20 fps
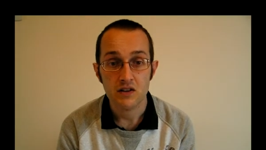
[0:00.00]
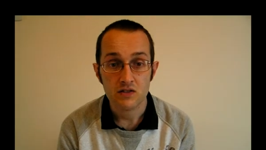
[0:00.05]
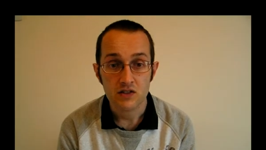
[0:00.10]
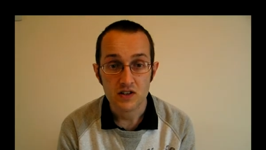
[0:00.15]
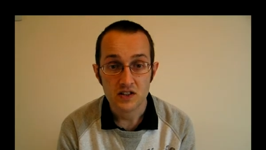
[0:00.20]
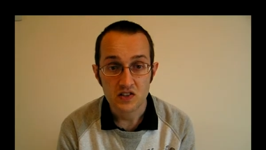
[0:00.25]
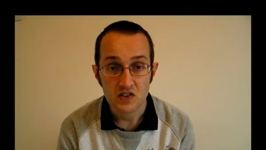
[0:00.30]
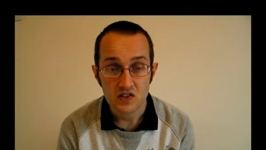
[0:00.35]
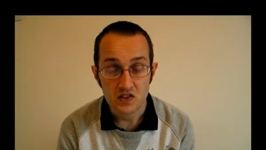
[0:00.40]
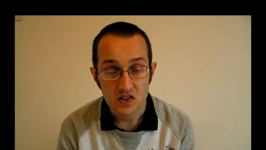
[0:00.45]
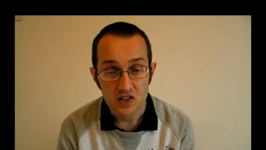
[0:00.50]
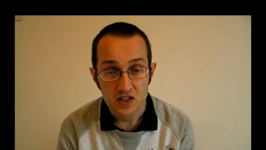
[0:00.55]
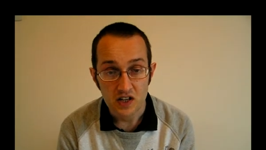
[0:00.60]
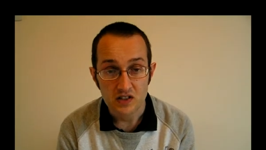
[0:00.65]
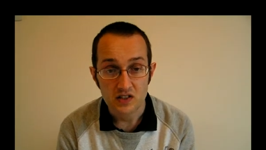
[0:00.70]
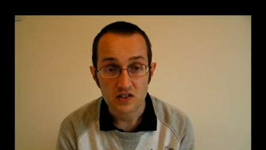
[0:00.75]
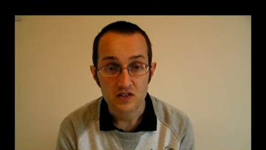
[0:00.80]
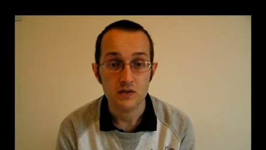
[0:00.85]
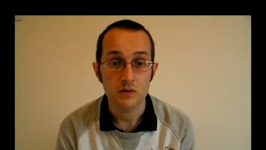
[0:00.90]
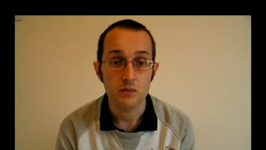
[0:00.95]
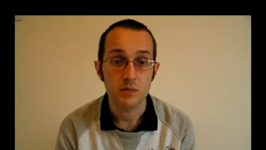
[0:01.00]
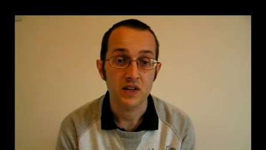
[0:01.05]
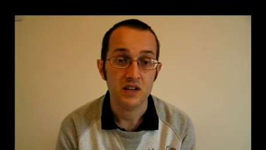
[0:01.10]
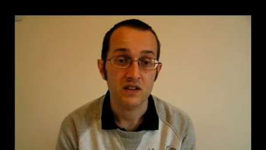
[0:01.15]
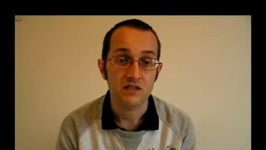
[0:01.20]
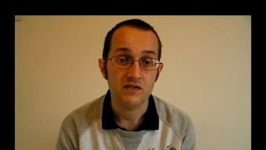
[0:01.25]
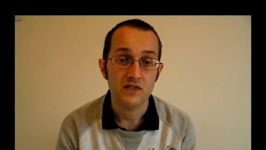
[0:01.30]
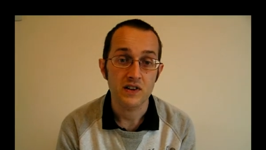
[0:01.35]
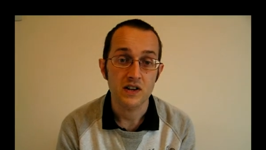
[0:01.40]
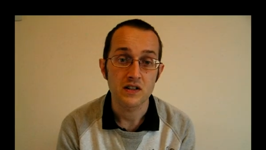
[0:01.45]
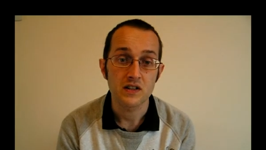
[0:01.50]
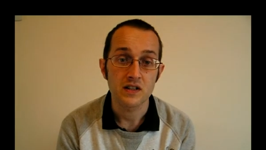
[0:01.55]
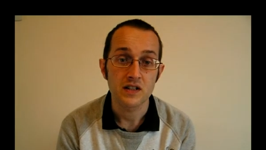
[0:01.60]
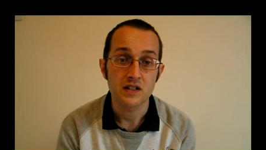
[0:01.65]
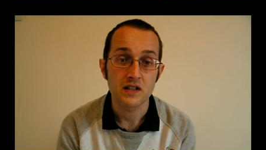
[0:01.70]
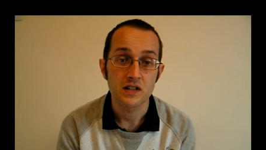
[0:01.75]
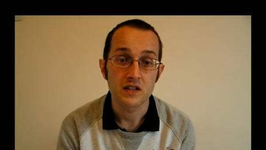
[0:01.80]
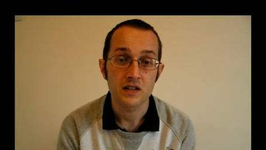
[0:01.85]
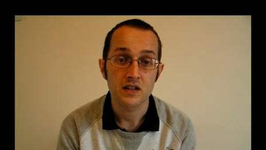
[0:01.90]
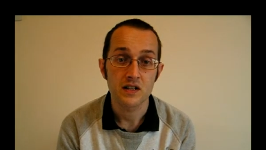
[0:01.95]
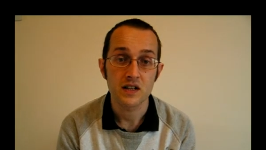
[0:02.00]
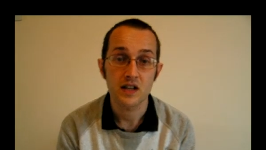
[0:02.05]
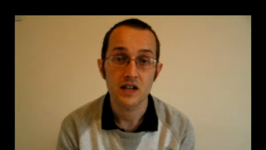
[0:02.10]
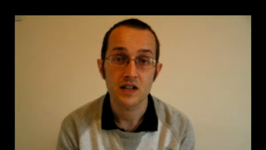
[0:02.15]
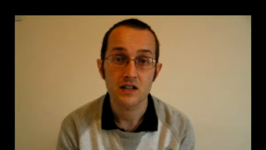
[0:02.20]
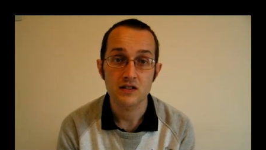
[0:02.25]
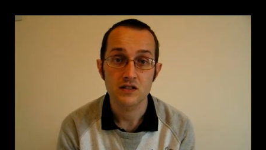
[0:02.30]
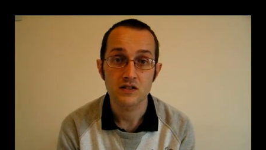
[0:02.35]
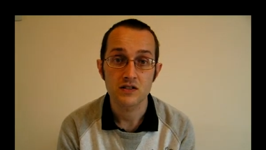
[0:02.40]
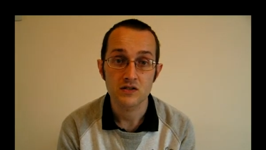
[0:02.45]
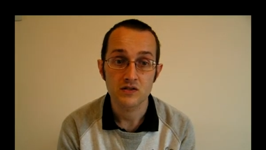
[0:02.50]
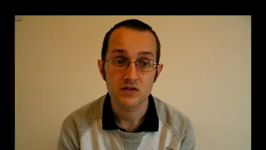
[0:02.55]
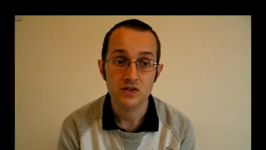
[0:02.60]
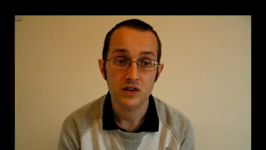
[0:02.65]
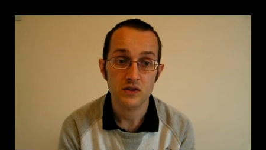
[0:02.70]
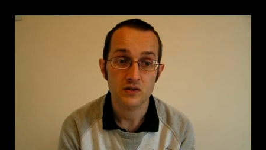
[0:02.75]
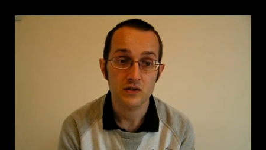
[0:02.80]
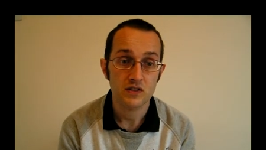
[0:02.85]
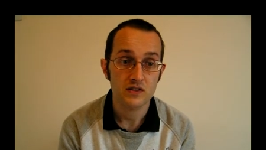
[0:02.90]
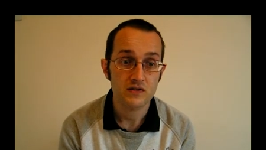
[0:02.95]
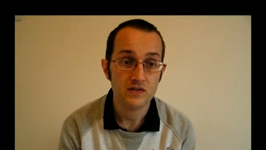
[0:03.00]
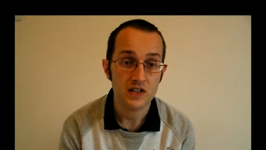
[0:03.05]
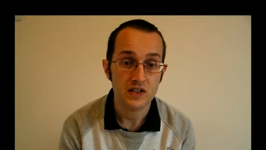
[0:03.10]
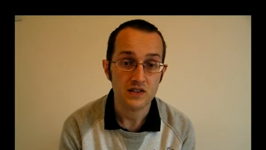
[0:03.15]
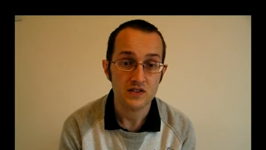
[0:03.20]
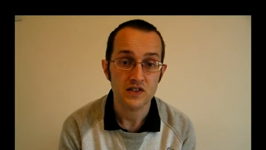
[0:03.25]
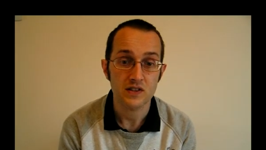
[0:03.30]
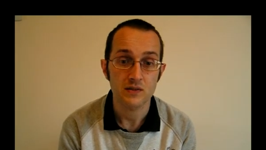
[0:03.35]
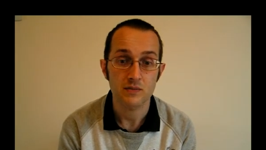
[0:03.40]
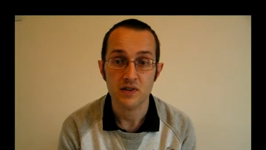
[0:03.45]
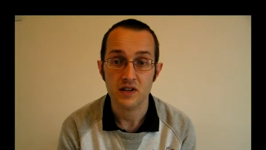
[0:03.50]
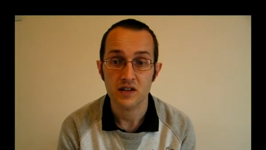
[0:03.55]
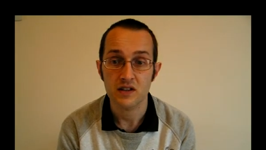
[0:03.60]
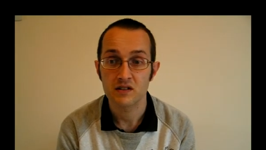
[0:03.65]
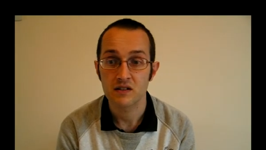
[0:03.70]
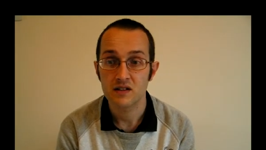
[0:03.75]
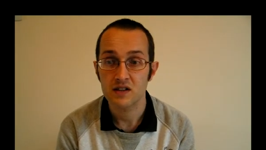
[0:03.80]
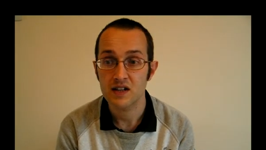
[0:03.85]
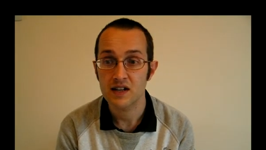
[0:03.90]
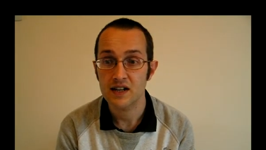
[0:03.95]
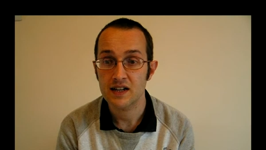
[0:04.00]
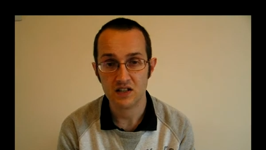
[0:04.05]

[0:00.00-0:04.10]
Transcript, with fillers: increases the chance of it being funded, and you'll know that you've done something.